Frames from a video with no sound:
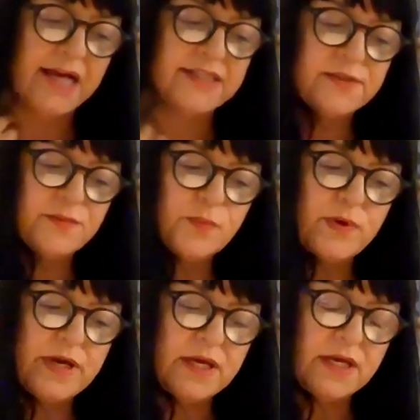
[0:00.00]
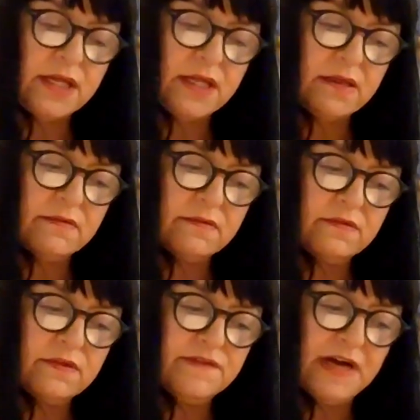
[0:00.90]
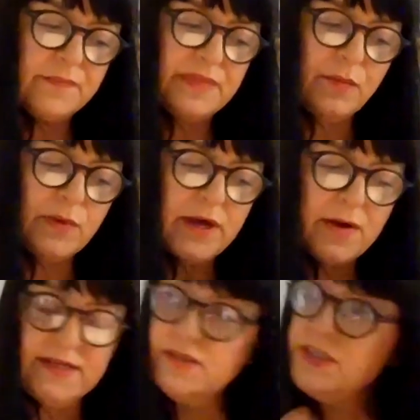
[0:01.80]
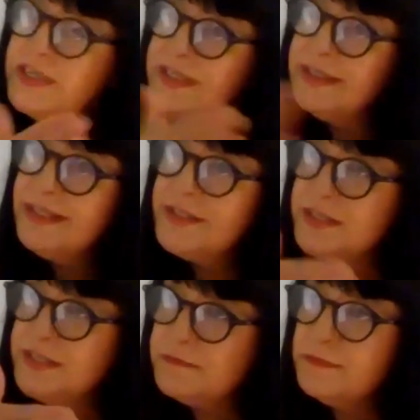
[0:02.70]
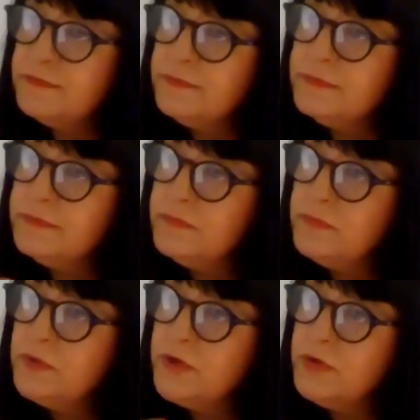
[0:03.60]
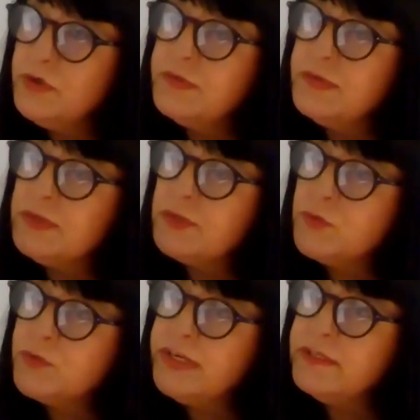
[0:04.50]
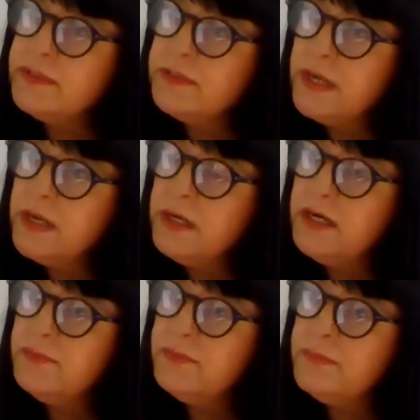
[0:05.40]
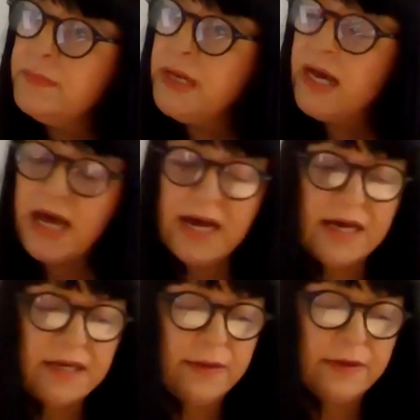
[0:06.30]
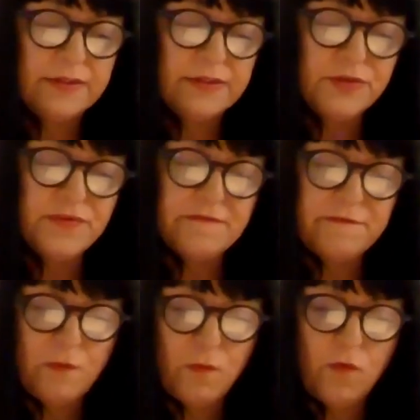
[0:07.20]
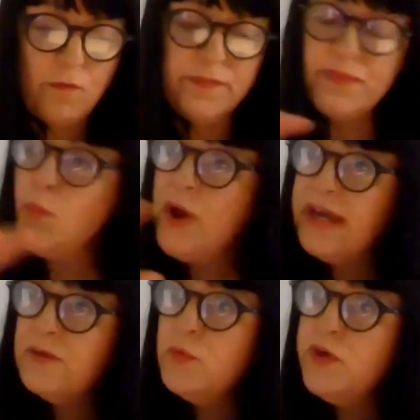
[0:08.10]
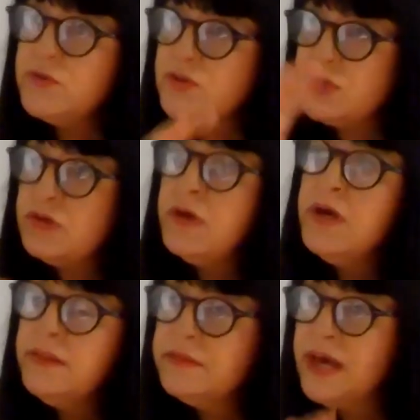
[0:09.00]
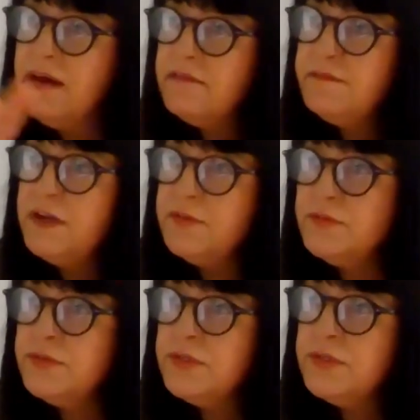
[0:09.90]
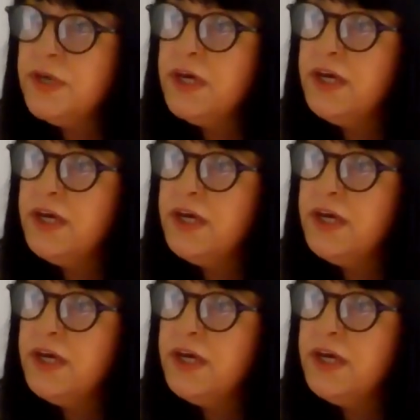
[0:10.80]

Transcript: as we develop that, we're going to consider different, you know, user stories to inform the way in which that fund